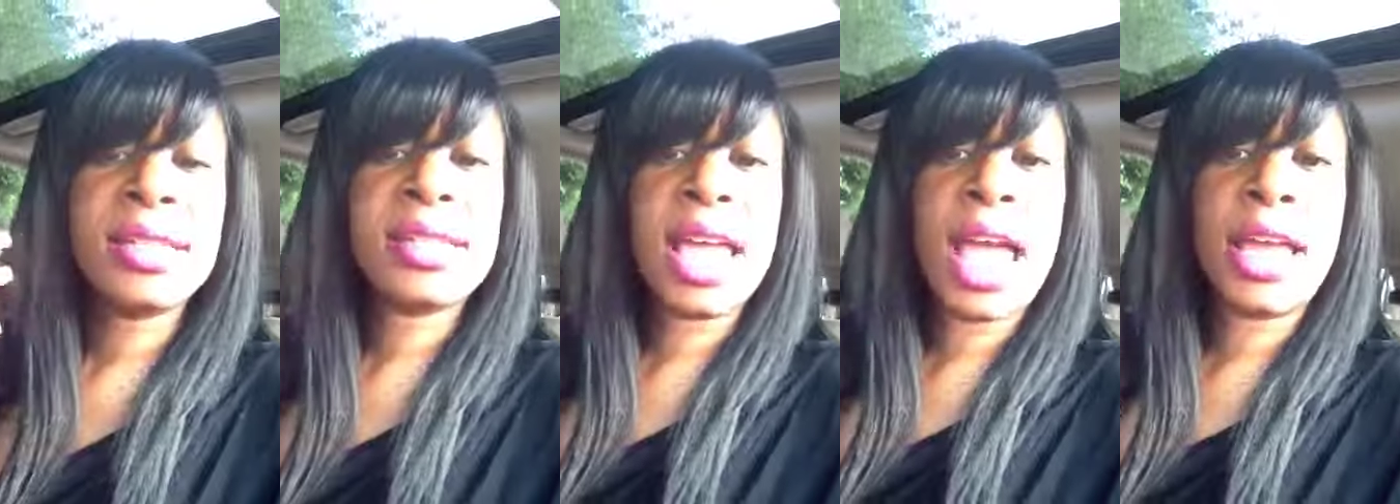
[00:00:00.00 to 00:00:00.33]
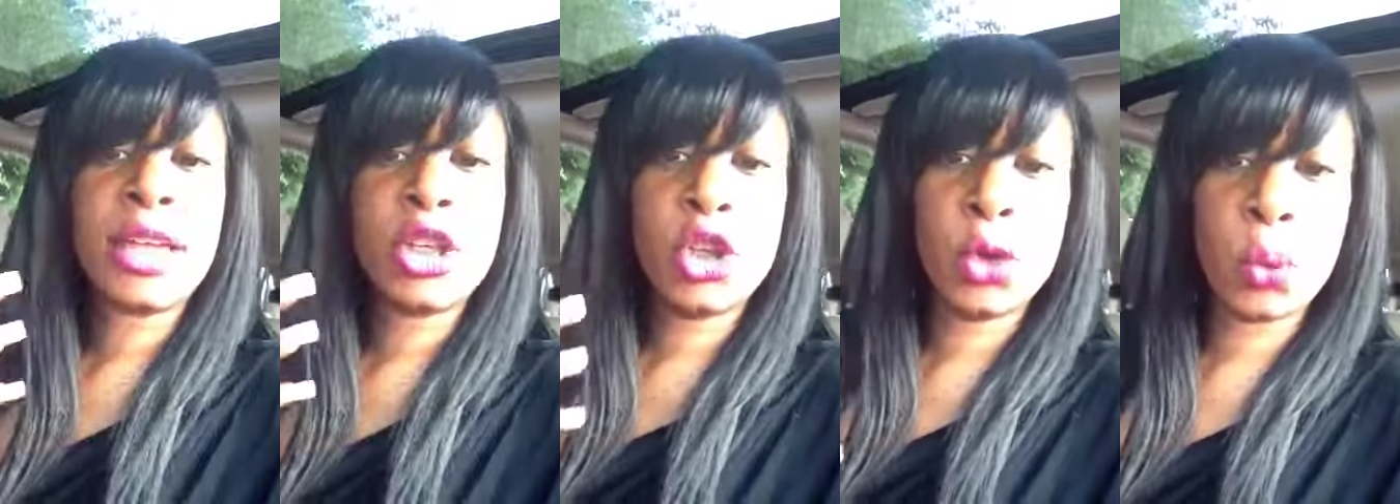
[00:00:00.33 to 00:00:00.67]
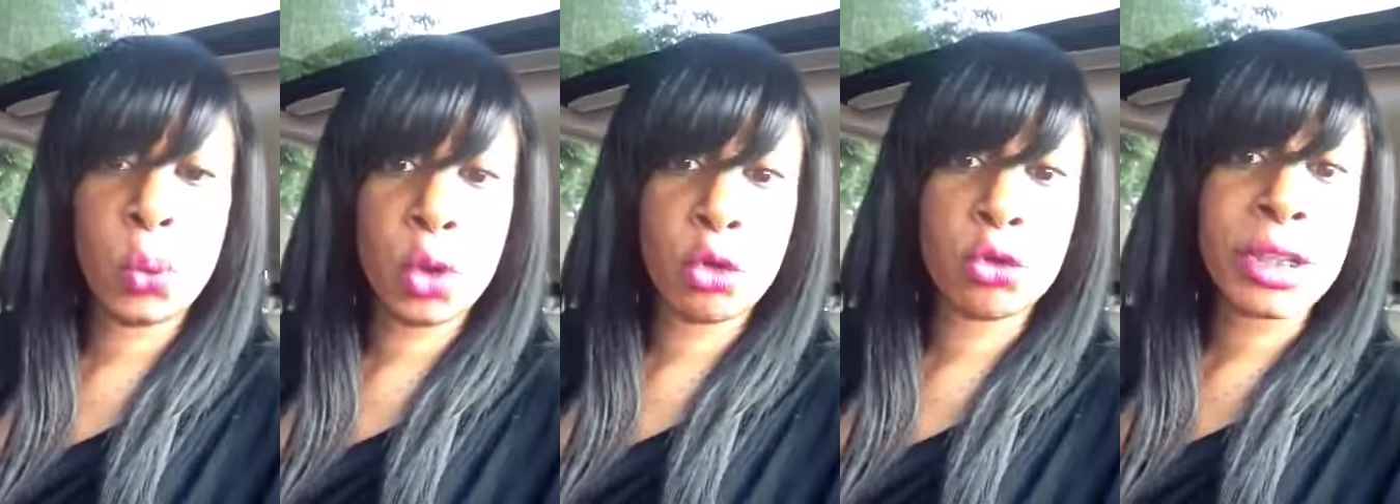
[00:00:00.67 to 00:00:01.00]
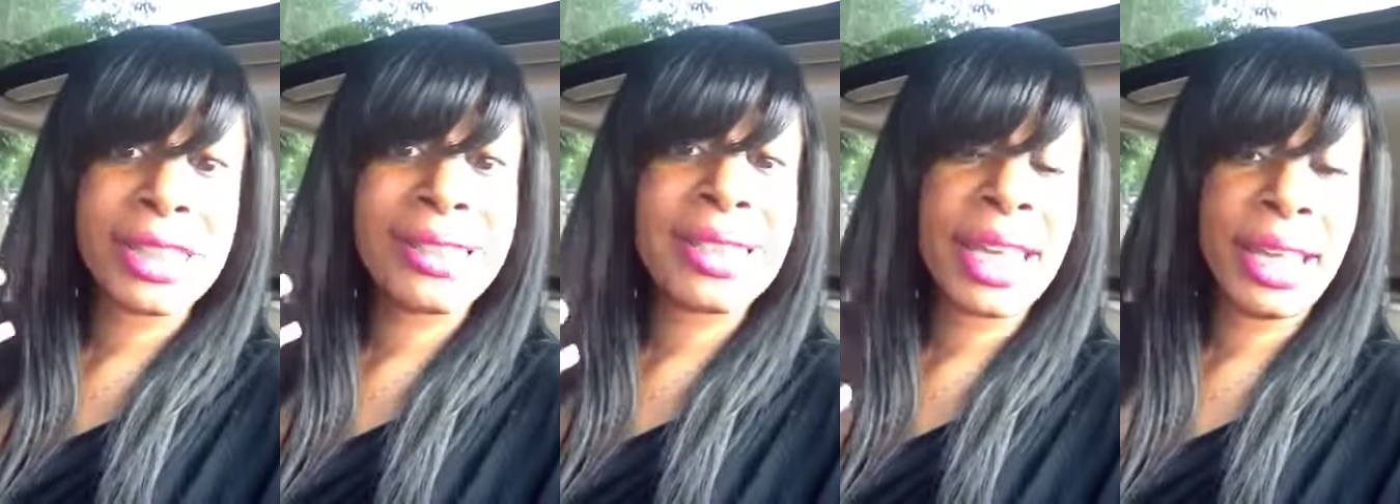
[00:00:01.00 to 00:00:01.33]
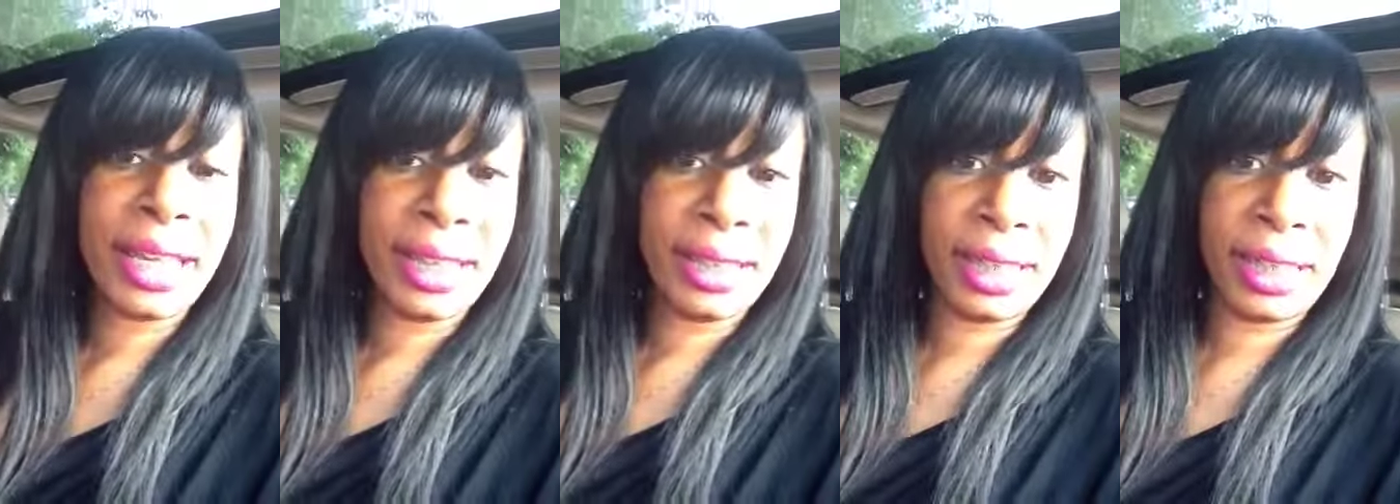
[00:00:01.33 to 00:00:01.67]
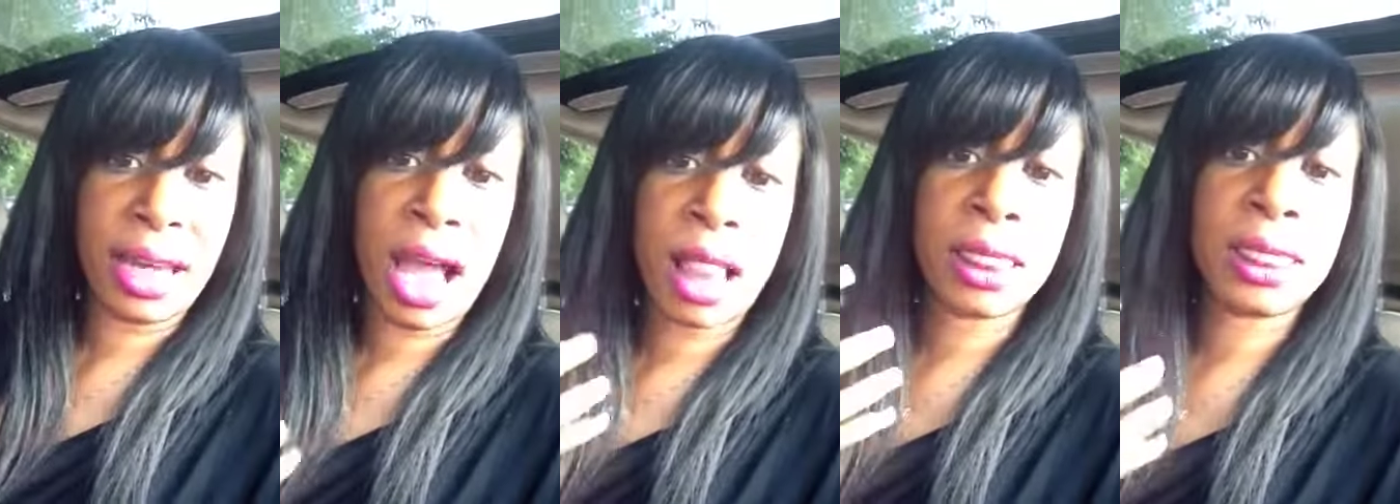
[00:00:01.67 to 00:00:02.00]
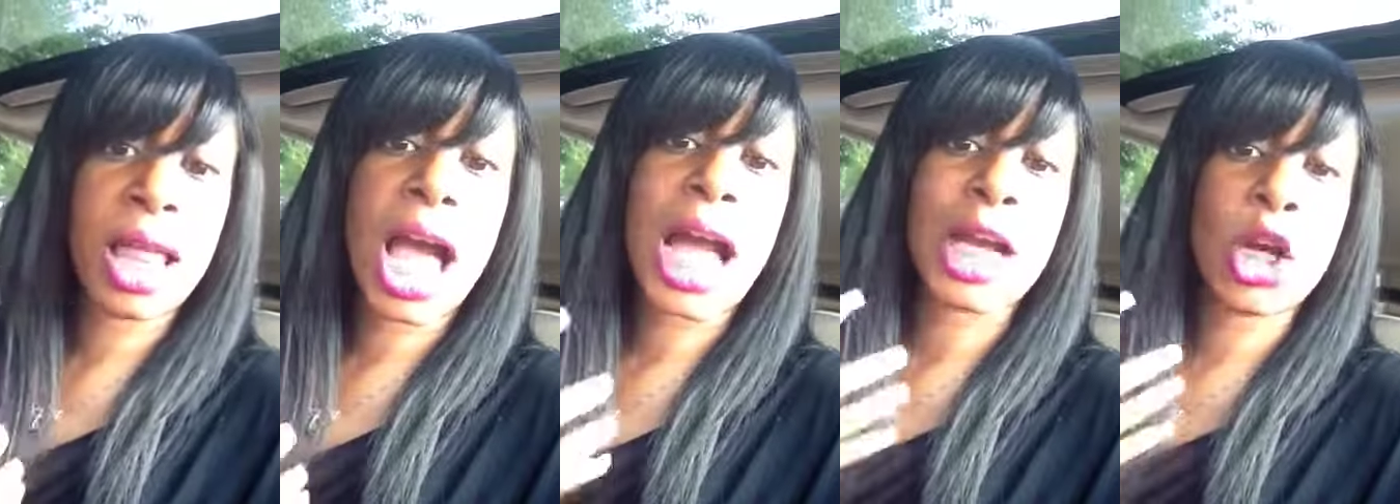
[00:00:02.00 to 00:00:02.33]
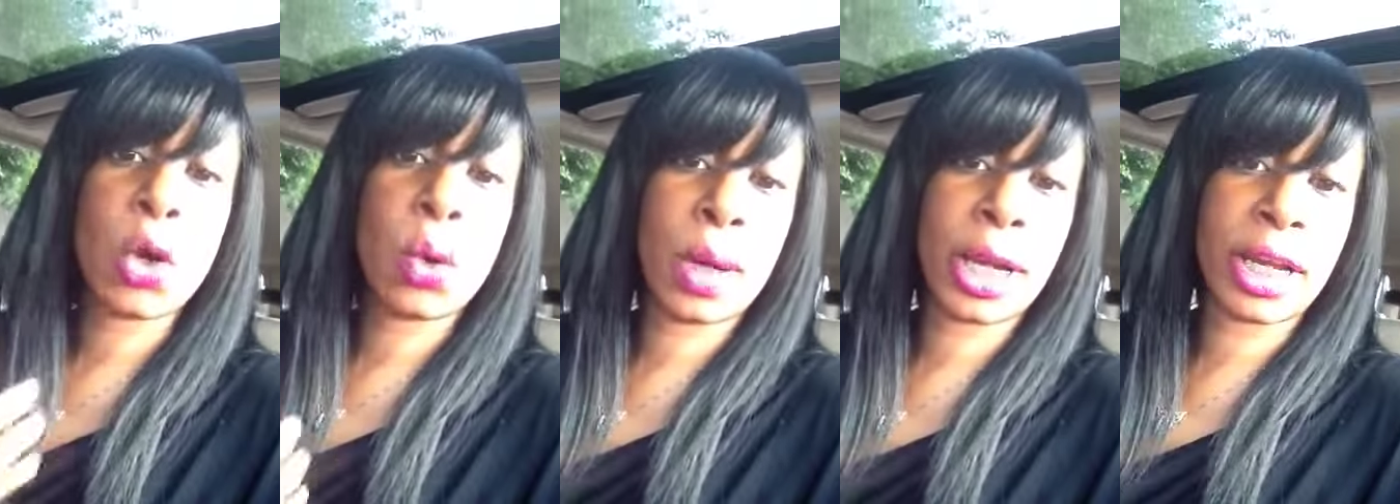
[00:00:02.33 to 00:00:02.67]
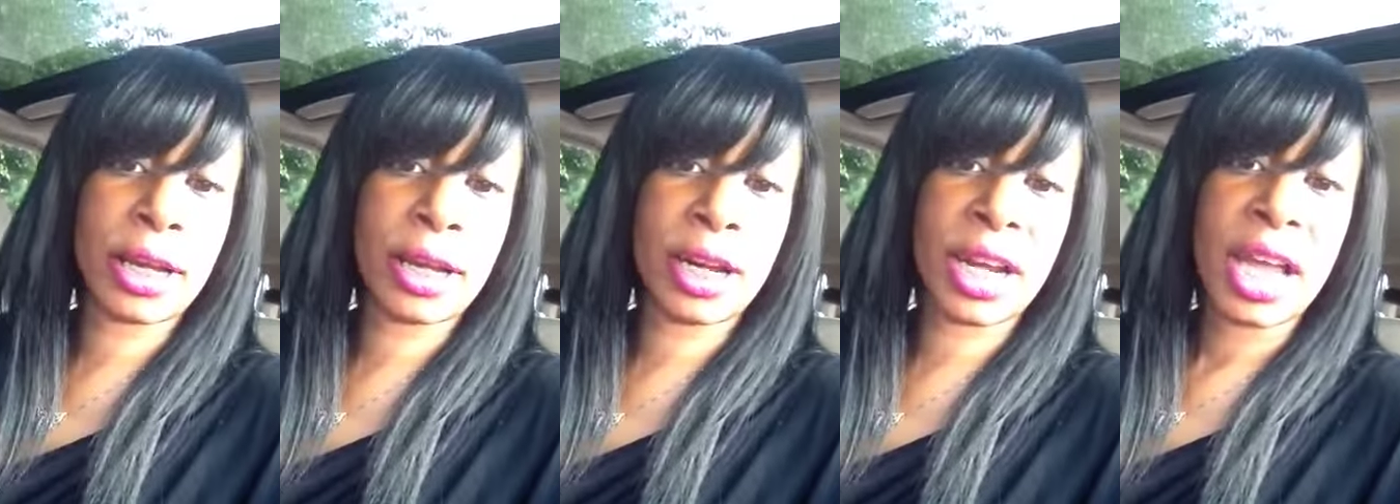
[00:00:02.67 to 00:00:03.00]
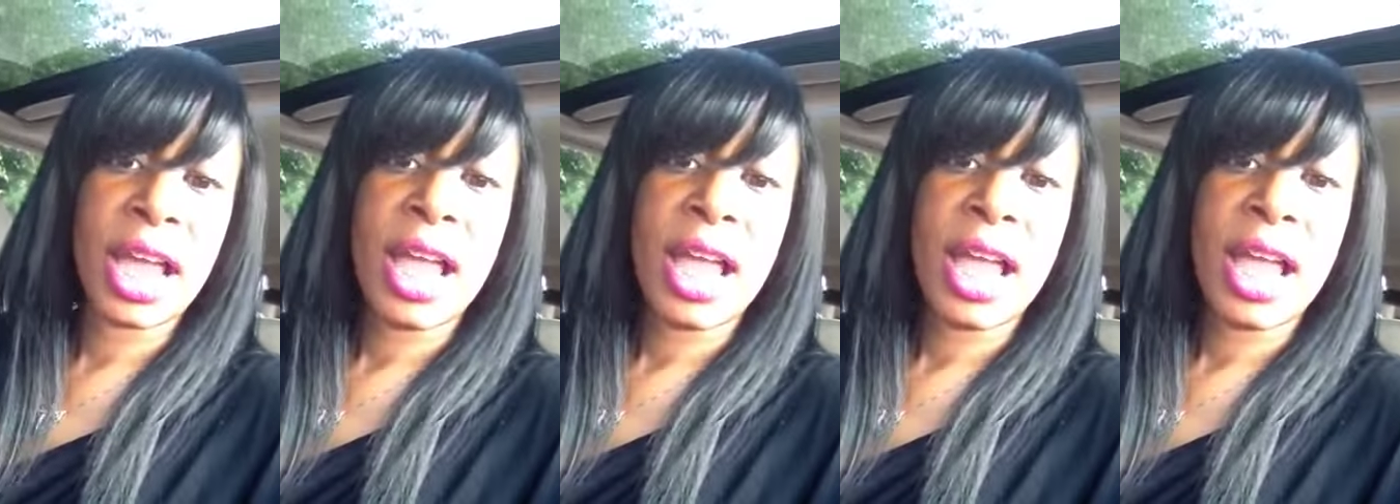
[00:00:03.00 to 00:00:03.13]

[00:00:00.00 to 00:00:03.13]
that you will retain it a lot quicker